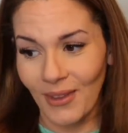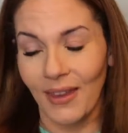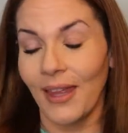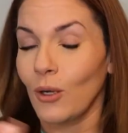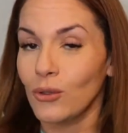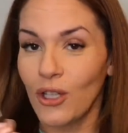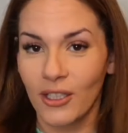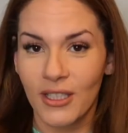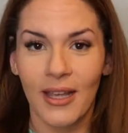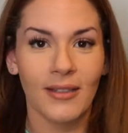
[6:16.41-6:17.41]
They don't
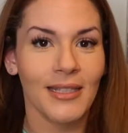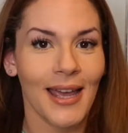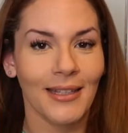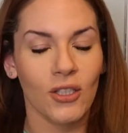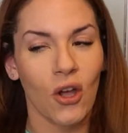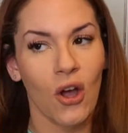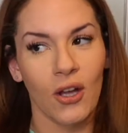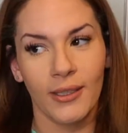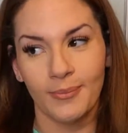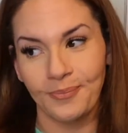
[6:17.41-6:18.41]
charge sales tax
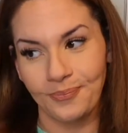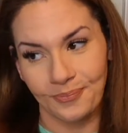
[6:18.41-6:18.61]
on